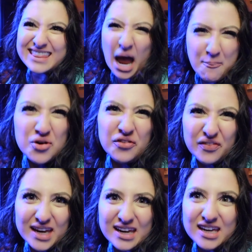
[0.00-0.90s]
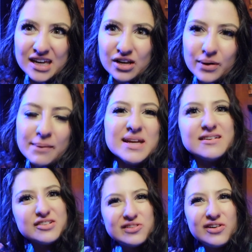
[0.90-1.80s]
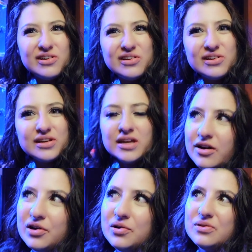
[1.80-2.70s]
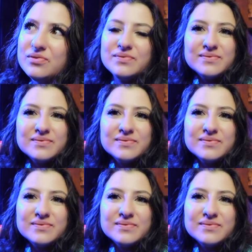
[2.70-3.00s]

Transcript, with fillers: that movie. You know what I mean? They're still, you know,